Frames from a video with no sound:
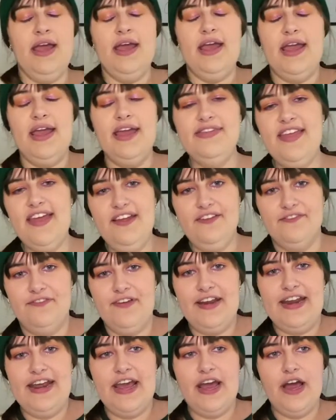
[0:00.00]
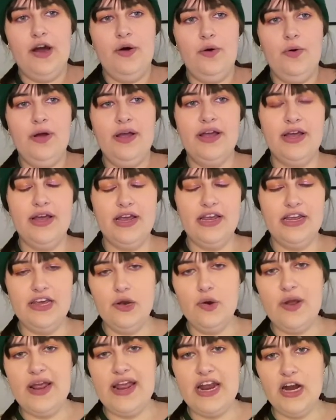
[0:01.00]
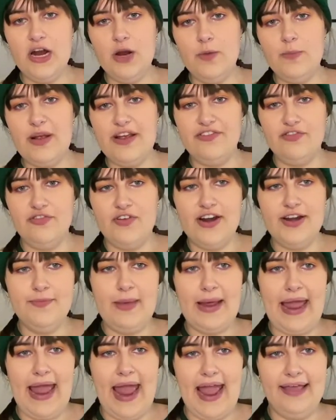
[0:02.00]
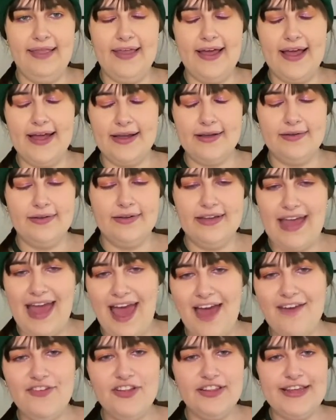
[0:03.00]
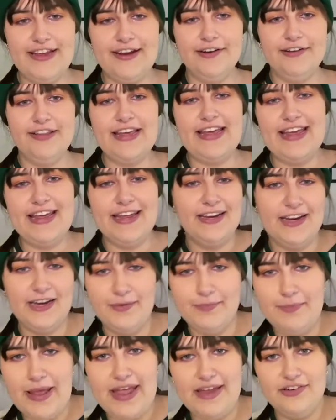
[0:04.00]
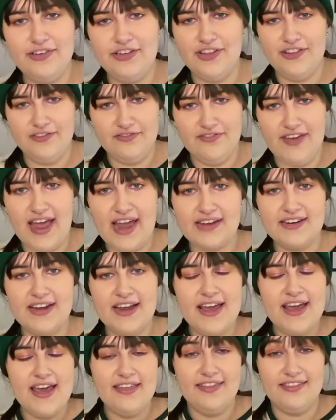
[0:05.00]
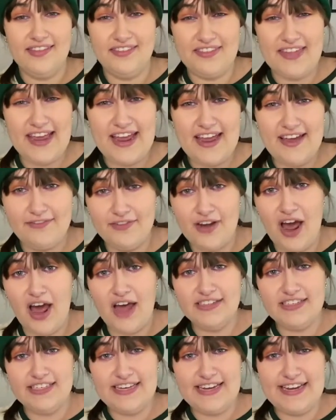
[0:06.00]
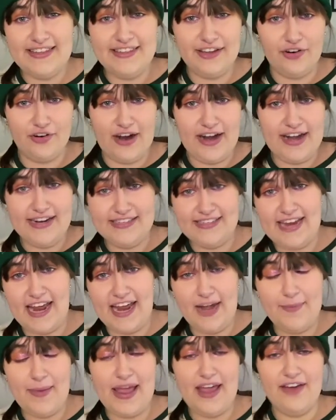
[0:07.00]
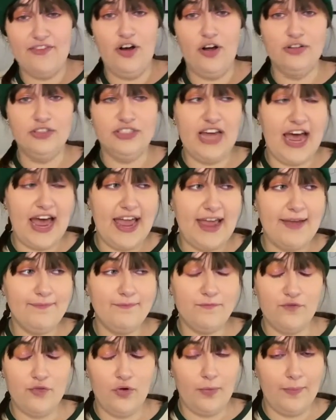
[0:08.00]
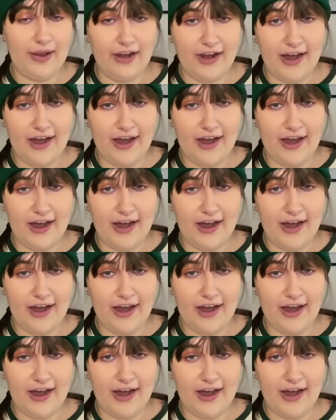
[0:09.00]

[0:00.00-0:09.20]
In that video, you hear my friend Michaela cavalierly admit to the fact that they have not seen the greatest anime of all time, Fullmetal